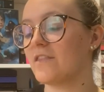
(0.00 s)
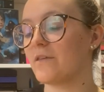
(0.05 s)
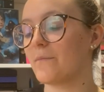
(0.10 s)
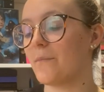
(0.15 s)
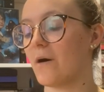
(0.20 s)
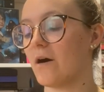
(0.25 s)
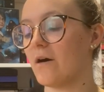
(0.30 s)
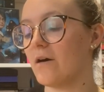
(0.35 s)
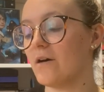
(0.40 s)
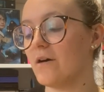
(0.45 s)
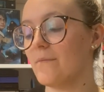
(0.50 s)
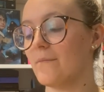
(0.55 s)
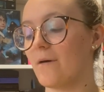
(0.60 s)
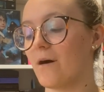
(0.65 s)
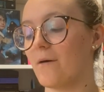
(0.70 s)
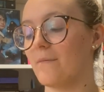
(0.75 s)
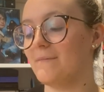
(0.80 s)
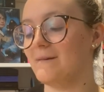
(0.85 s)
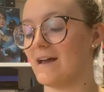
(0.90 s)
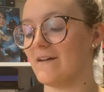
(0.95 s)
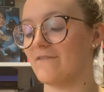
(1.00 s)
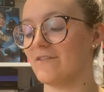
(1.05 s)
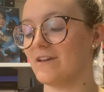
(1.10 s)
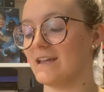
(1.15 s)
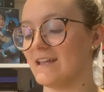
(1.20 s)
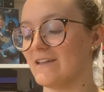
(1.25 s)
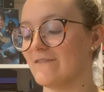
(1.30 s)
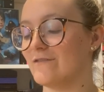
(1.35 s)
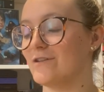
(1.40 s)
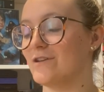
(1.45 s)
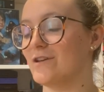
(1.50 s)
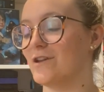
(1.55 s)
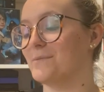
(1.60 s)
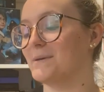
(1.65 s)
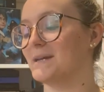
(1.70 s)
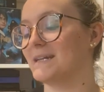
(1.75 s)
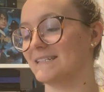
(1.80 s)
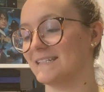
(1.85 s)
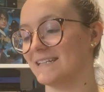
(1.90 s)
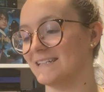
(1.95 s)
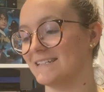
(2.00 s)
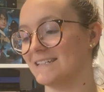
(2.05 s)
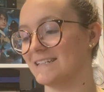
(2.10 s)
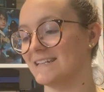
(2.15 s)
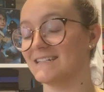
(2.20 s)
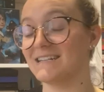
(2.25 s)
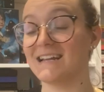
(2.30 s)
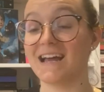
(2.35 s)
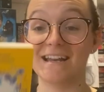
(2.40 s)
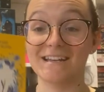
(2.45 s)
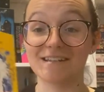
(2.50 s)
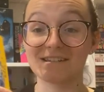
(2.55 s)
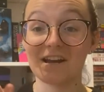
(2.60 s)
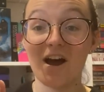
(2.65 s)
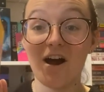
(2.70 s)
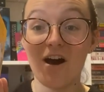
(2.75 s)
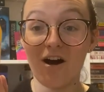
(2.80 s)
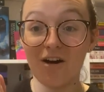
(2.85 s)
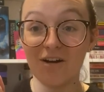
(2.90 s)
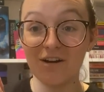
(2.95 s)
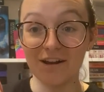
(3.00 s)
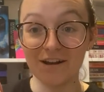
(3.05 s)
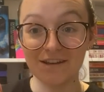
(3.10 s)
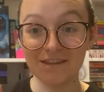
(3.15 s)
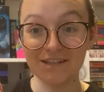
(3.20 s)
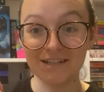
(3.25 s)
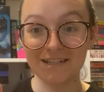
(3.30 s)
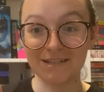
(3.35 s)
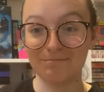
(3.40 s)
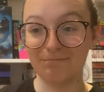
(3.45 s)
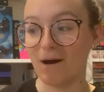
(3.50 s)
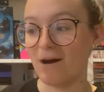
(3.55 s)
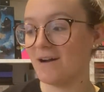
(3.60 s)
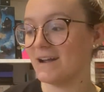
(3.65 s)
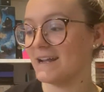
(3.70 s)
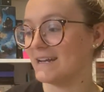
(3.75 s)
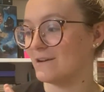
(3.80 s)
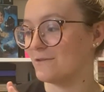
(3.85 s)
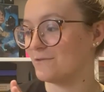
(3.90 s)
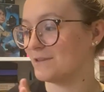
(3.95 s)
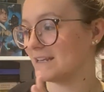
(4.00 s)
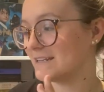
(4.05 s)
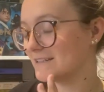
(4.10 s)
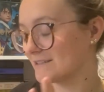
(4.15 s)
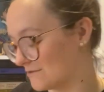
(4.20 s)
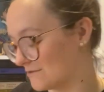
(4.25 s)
the part her mom never even knew existed? And look at the spine. Oh, that's